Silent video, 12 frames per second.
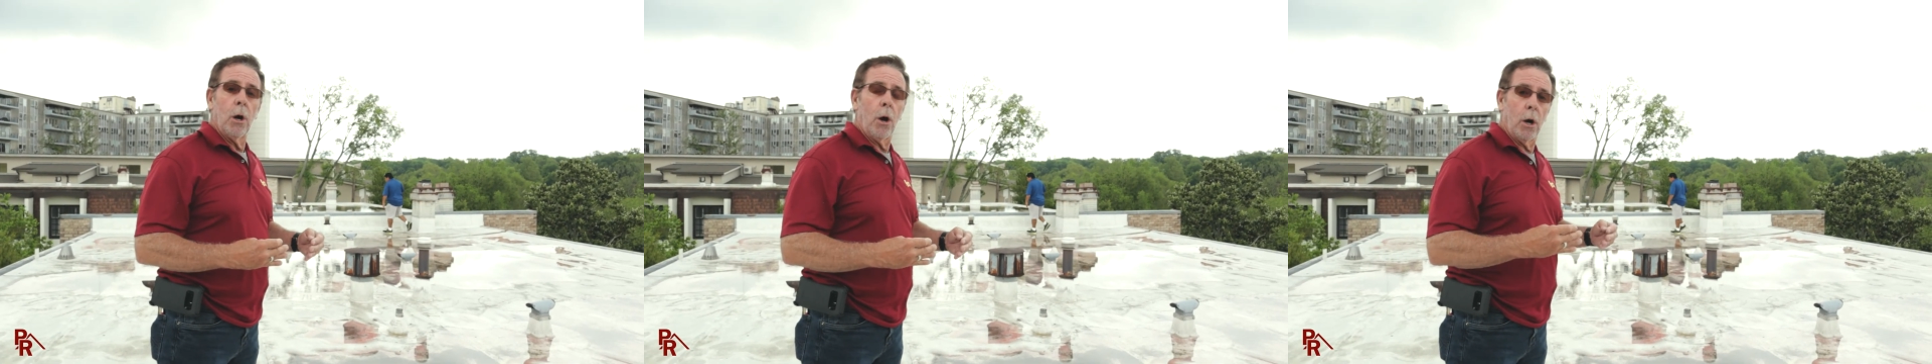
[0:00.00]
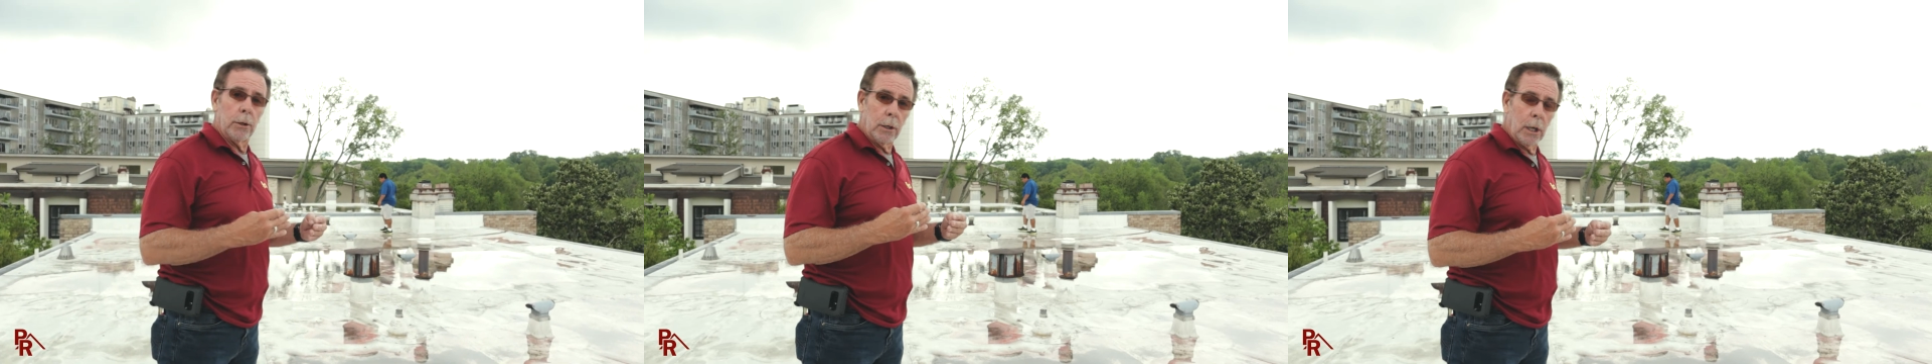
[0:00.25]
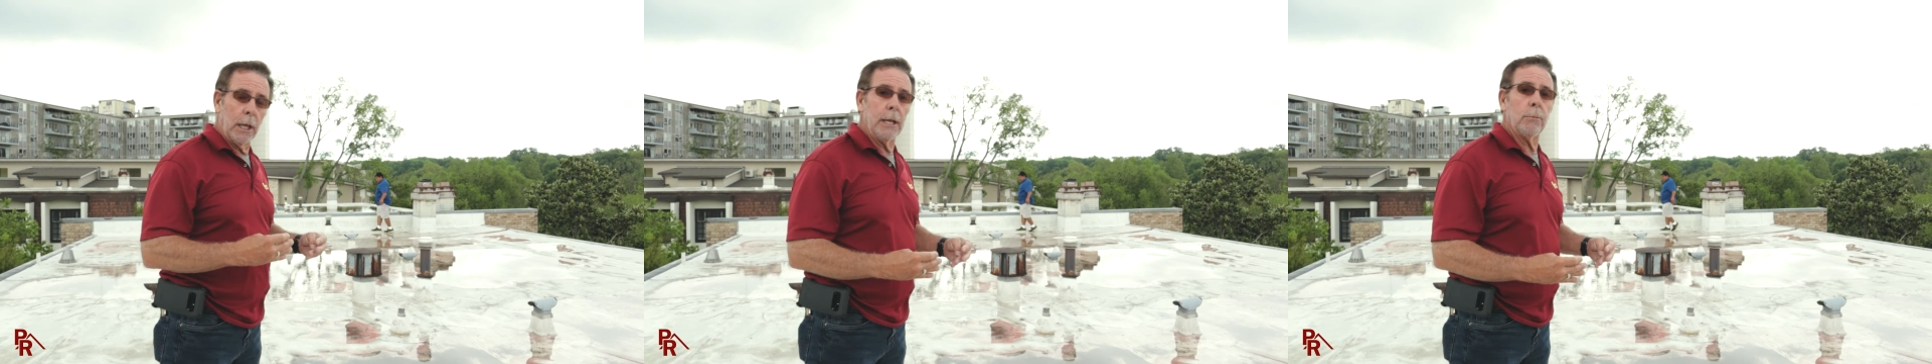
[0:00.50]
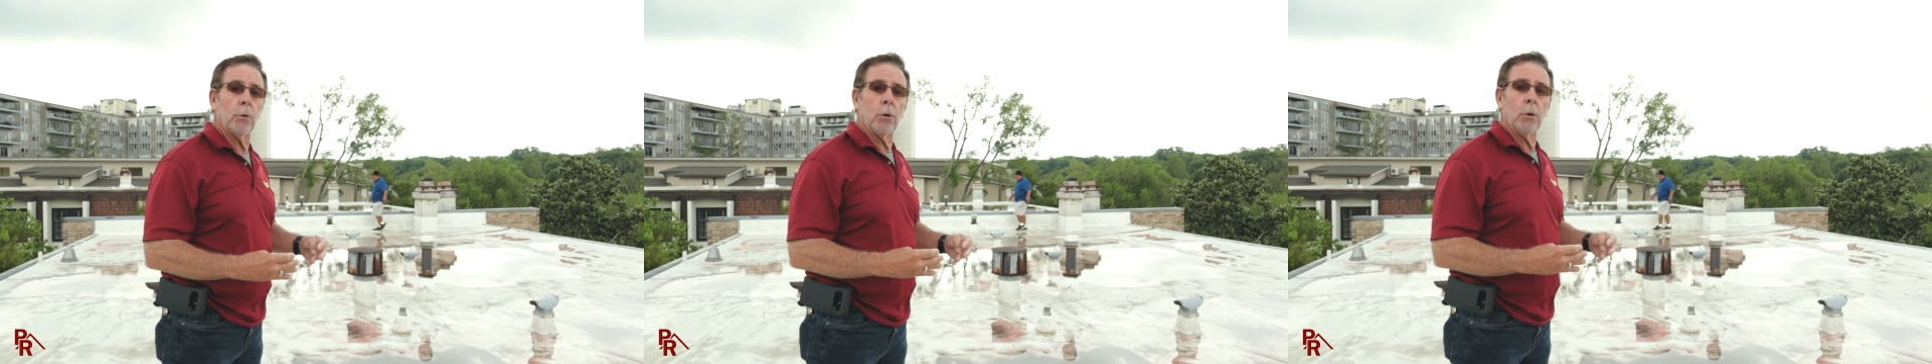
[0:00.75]
on
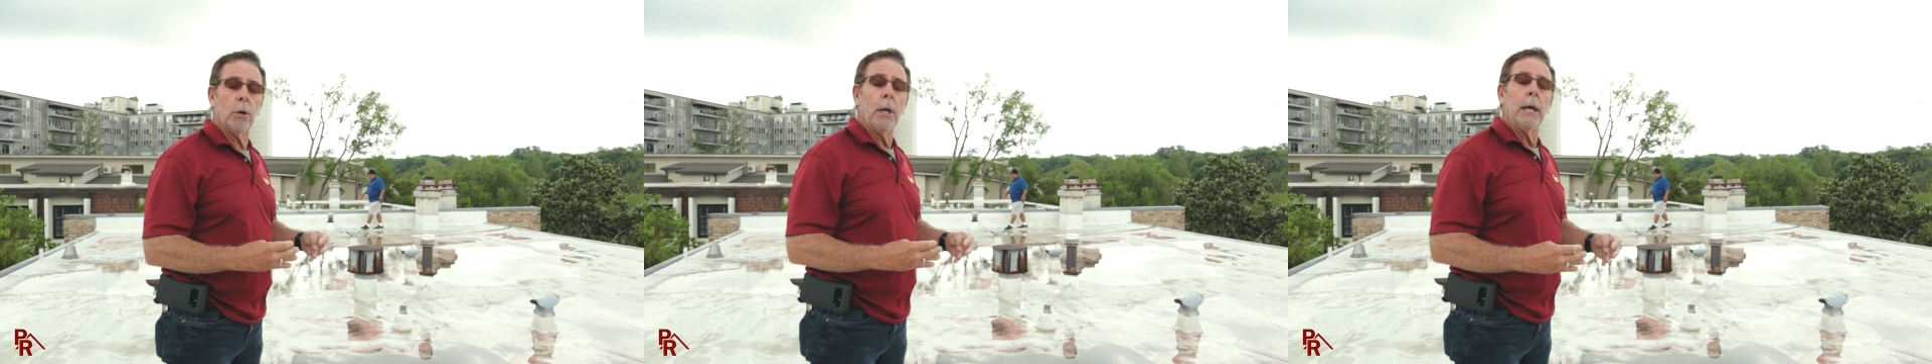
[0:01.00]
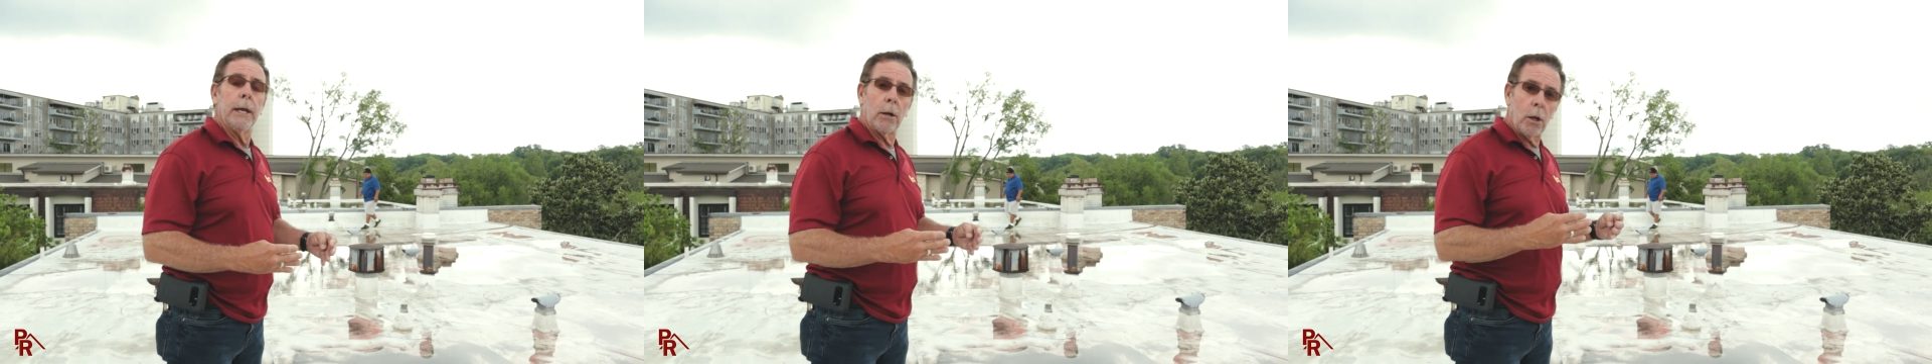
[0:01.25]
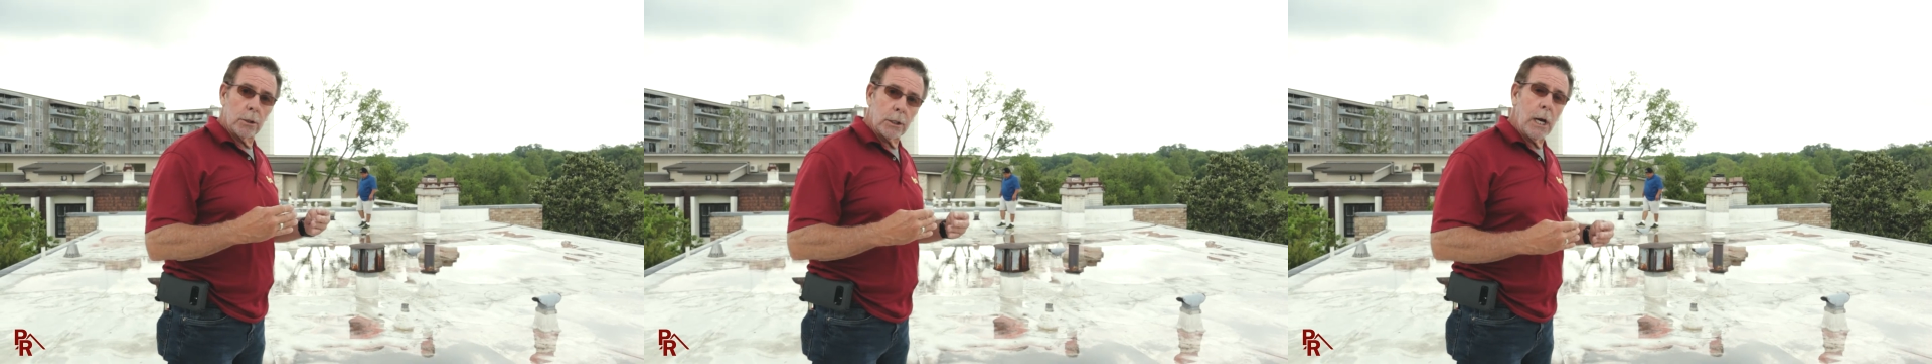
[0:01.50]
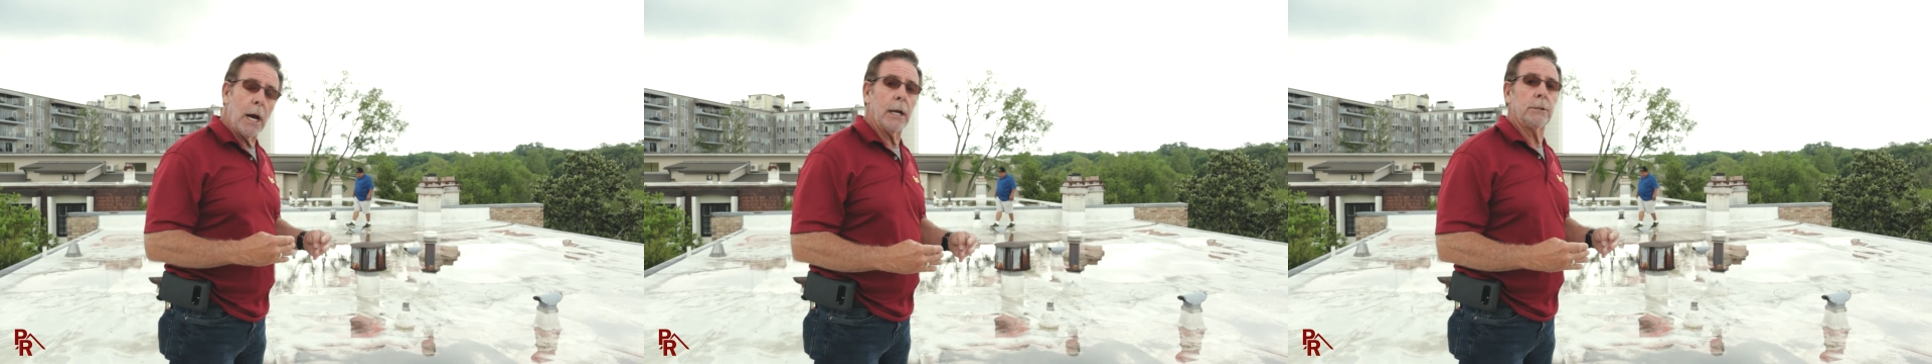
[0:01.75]
labor, and on
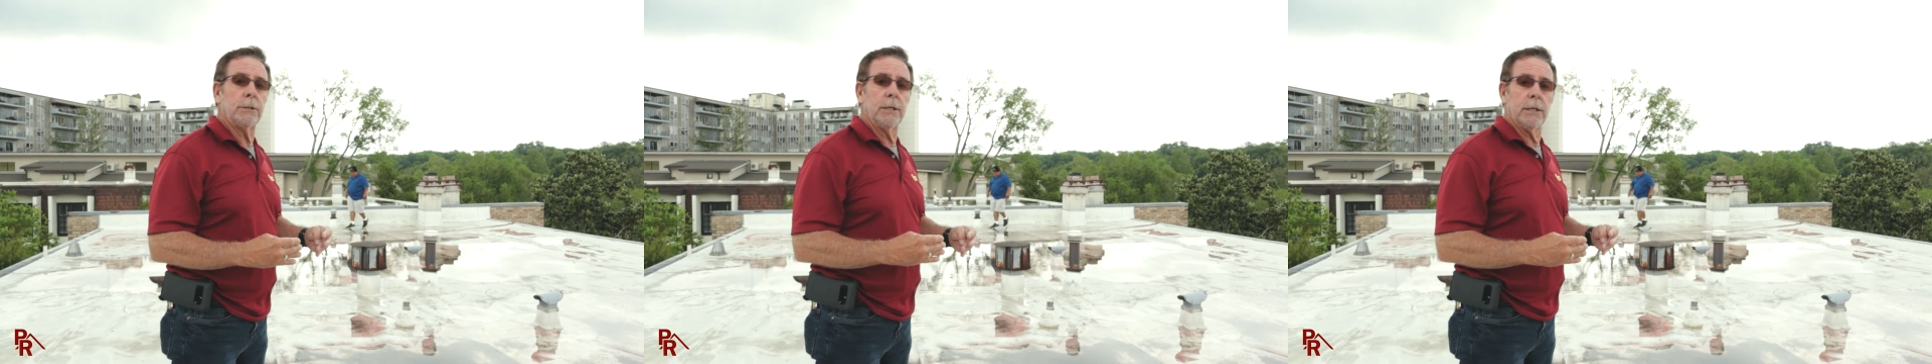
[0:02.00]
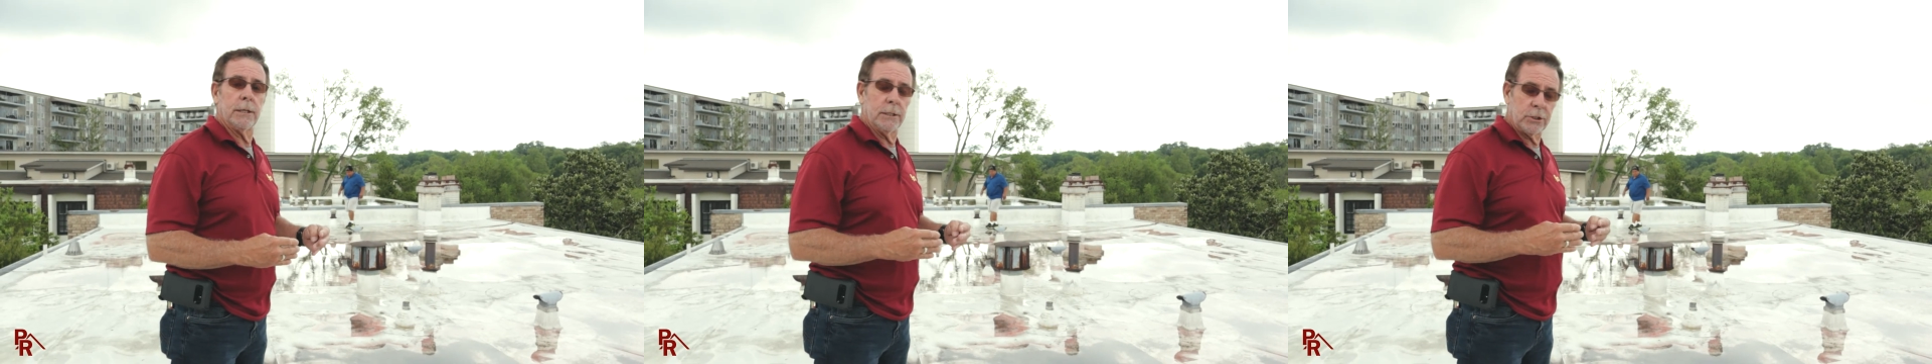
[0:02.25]
content,